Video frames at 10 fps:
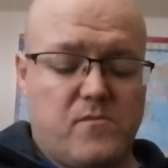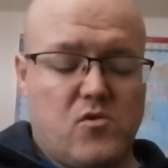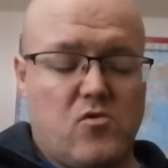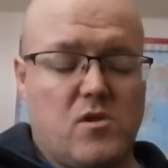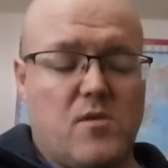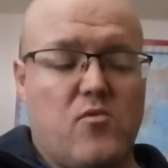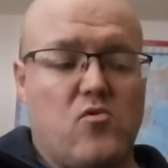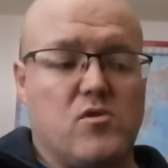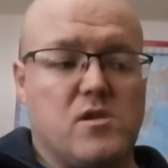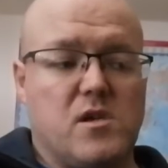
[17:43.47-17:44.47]
took to a
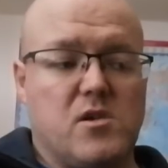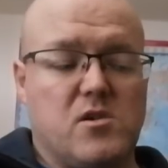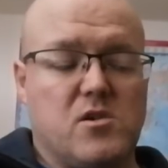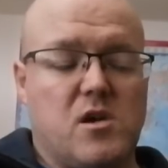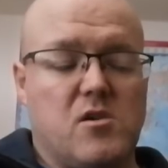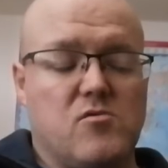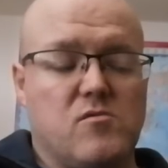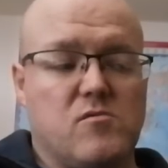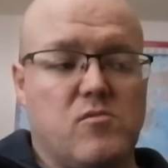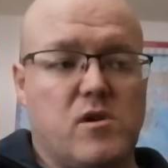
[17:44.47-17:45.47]
police station, charged
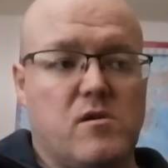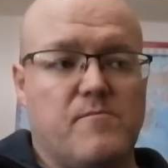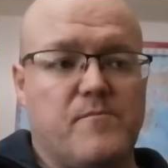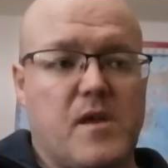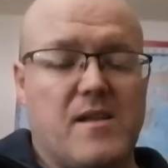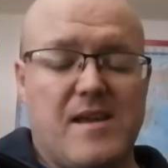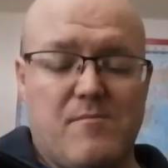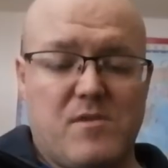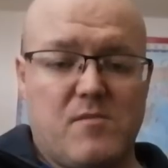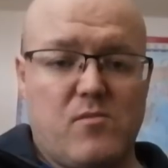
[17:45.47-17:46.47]
with
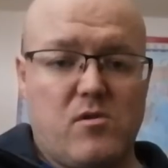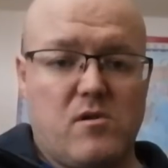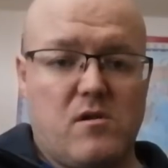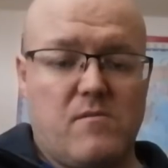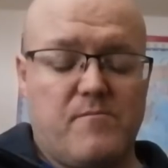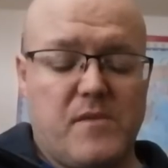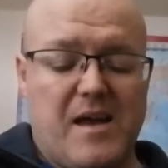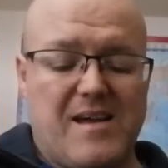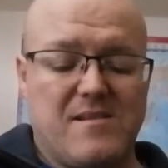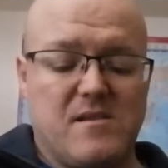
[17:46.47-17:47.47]
attempted murder
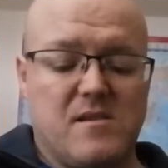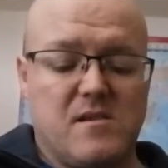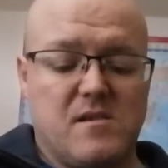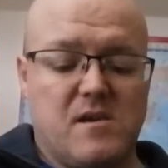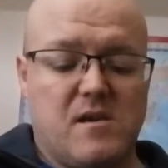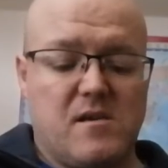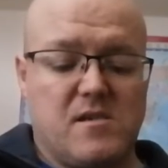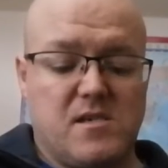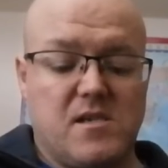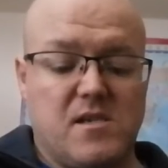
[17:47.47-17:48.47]
and
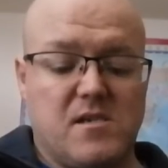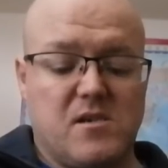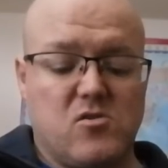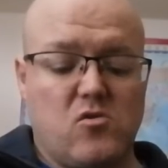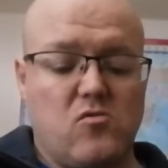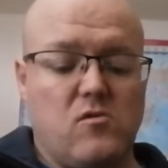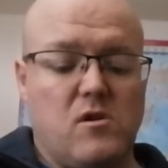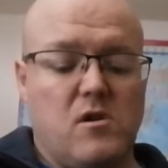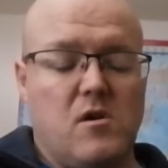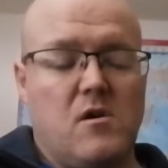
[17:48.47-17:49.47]
serious assault.
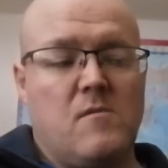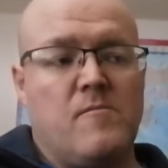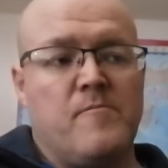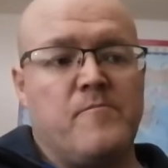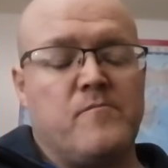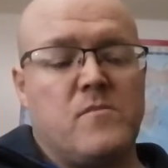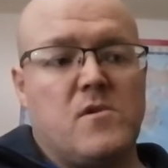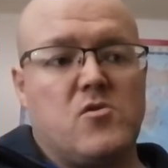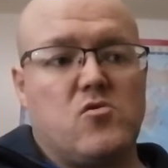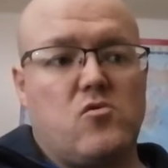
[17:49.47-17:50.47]

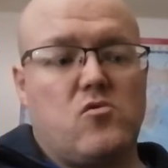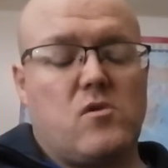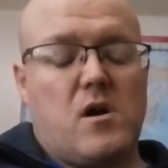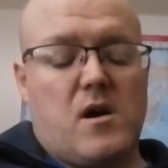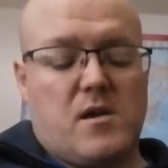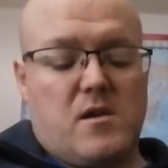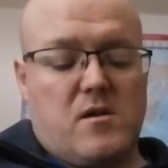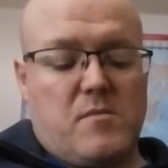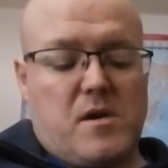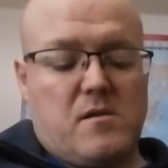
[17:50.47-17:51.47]
So I get
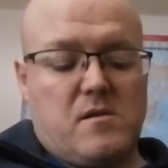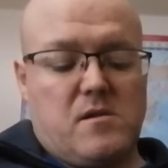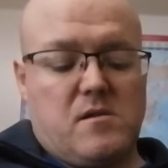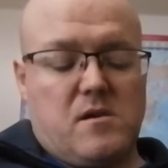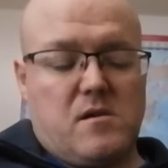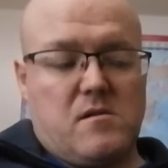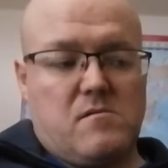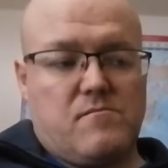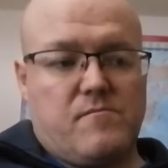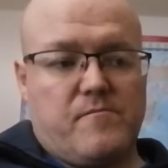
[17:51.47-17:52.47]
remanded,
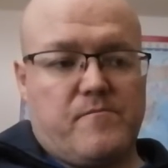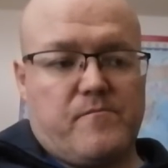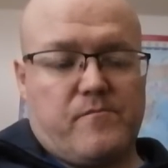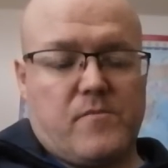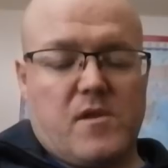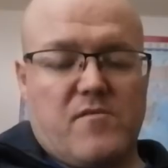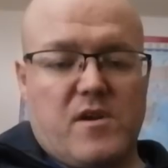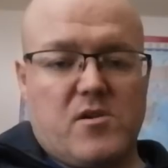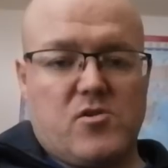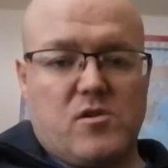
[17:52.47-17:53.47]
and
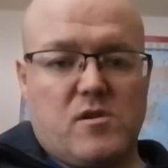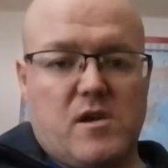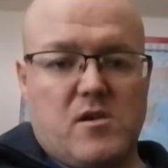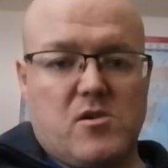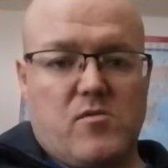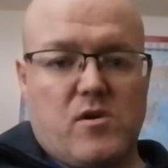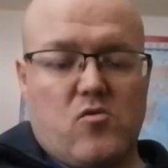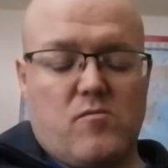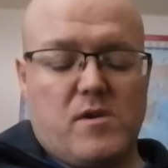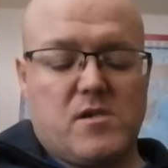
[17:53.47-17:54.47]
eventually that's how I
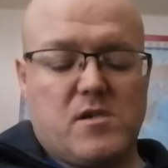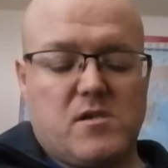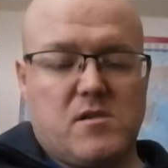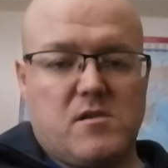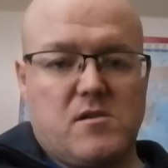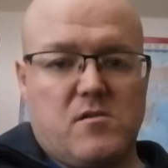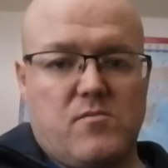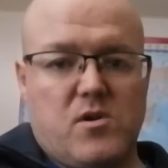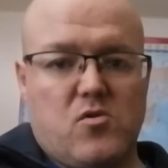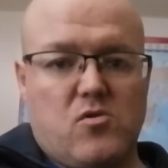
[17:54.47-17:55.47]
got my 16 year,
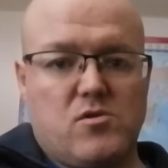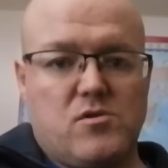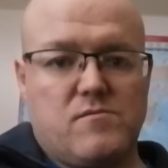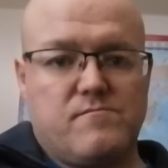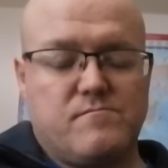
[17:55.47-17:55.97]
because